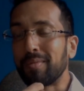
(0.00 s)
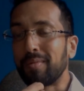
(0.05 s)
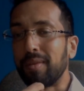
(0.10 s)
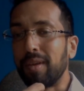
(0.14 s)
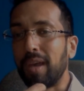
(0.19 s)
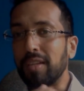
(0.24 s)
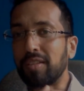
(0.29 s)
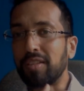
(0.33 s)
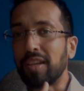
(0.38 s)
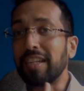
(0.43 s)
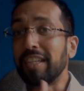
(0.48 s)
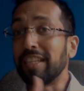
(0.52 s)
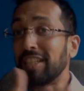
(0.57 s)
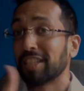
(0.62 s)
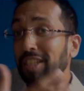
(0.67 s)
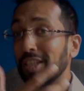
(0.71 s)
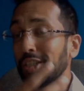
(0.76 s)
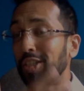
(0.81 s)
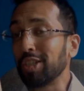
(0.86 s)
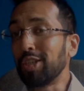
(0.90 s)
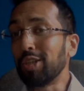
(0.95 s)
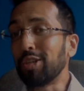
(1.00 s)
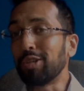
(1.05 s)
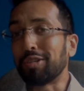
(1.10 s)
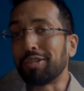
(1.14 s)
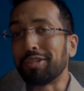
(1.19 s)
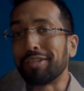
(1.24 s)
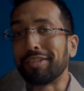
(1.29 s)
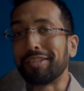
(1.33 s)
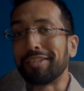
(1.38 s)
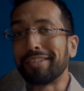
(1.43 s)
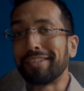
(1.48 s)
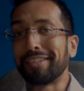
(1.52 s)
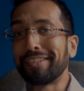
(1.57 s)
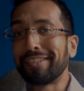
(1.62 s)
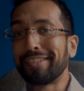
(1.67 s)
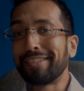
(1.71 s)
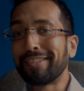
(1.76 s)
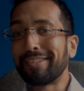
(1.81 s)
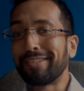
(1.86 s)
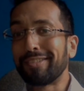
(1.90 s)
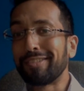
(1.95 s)
It's an institution.
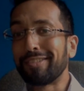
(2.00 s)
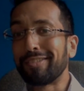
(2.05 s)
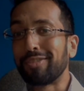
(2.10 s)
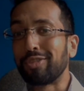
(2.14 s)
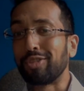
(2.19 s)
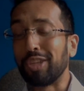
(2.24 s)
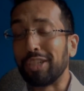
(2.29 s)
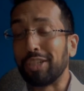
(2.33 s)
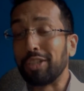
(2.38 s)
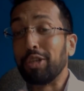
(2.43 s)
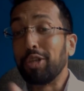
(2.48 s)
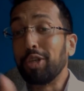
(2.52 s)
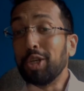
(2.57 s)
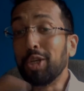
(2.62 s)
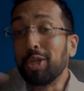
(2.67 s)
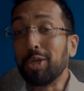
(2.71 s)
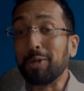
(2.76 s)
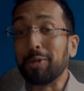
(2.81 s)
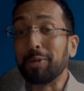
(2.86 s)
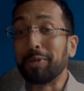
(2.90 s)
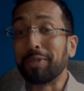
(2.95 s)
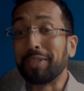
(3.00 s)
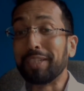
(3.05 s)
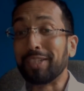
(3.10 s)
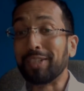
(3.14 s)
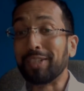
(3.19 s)
It's huge. It's